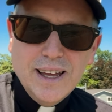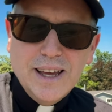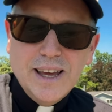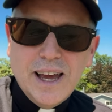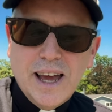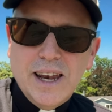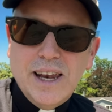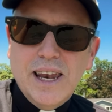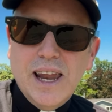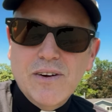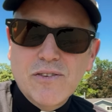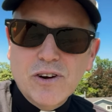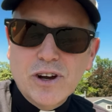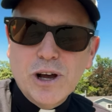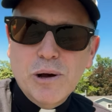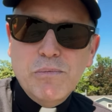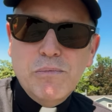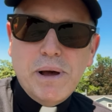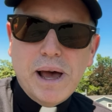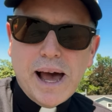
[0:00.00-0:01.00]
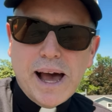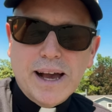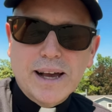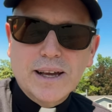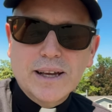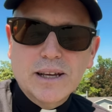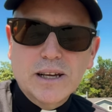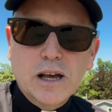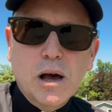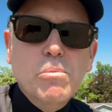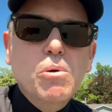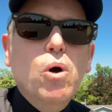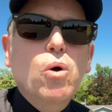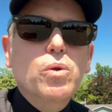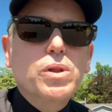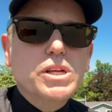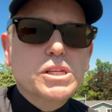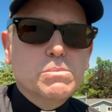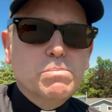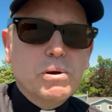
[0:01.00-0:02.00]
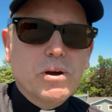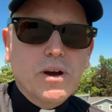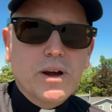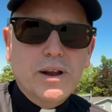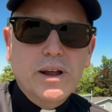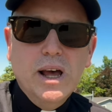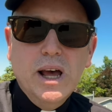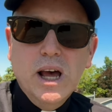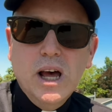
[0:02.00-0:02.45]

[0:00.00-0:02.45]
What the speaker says: and never come back. Come, Holy Spirit.